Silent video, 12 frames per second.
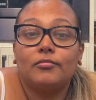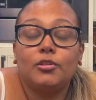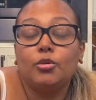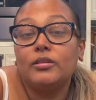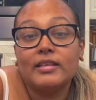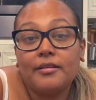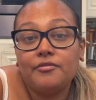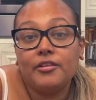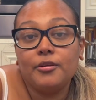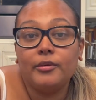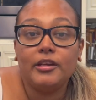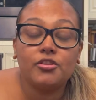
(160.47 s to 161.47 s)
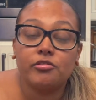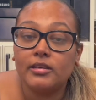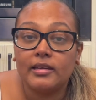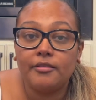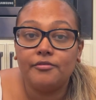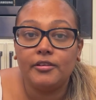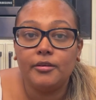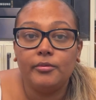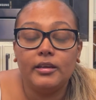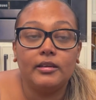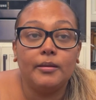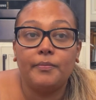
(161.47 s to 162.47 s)
2 times for the week, 3 times for the
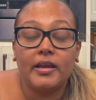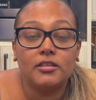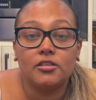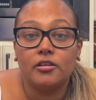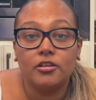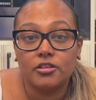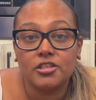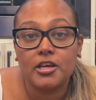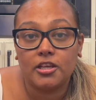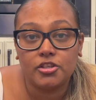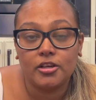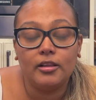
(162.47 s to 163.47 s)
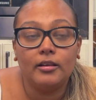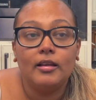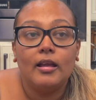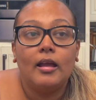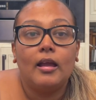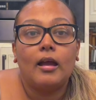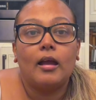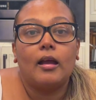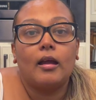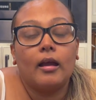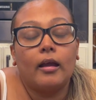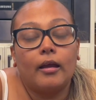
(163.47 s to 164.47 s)
week, depends on your schedule.
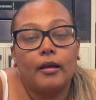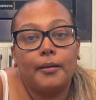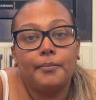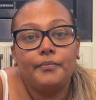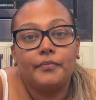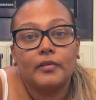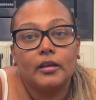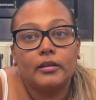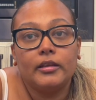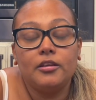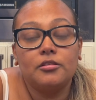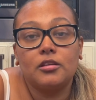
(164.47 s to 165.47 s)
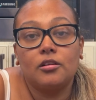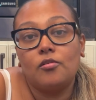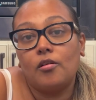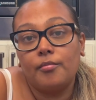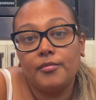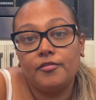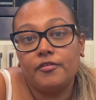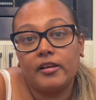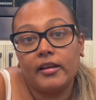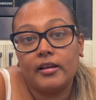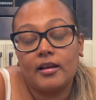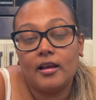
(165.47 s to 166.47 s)
They used to call me for
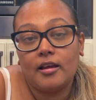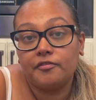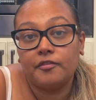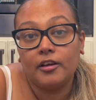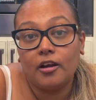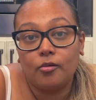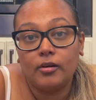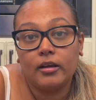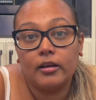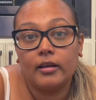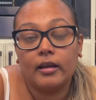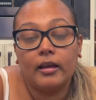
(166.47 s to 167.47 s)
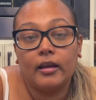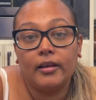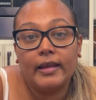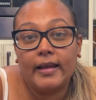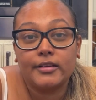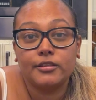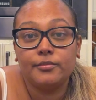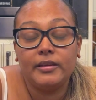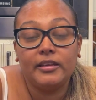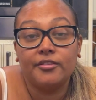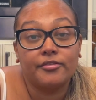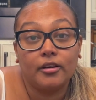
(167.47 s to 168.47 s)
like a half an hour and ask me
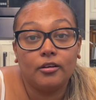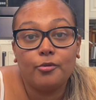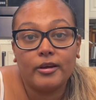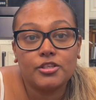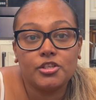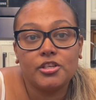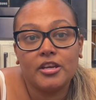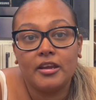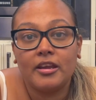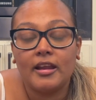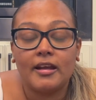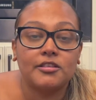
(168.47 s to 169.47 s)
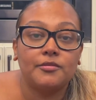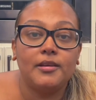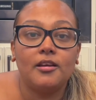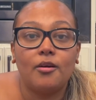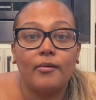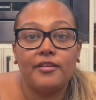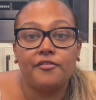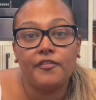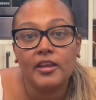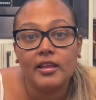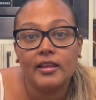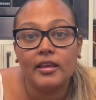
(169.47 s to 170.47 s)
different questions, ask me how I
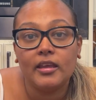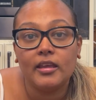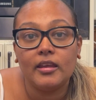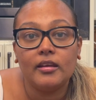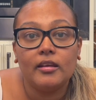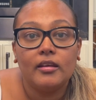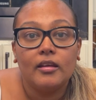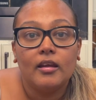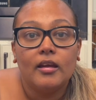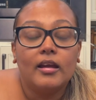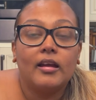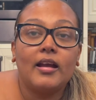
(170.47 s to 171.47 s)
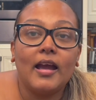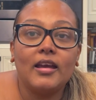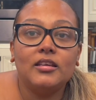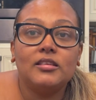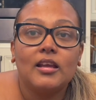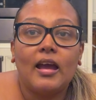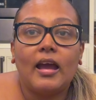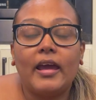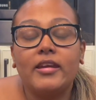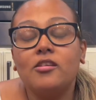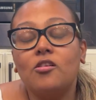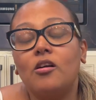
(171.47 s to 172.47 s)
feeling. Guys,
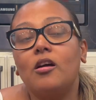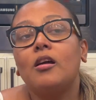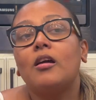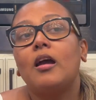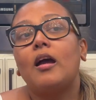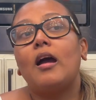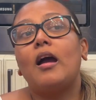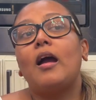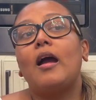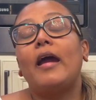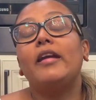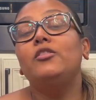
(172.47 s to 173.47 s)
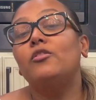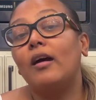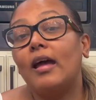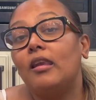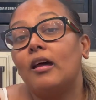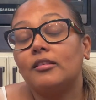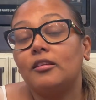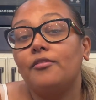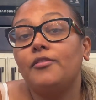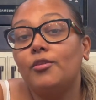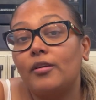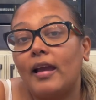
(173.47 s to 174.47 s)
I know a lot
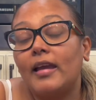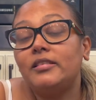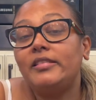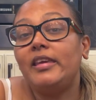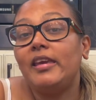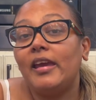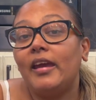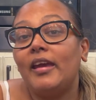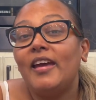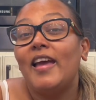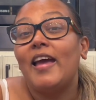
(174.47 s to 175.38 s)
of you guys hear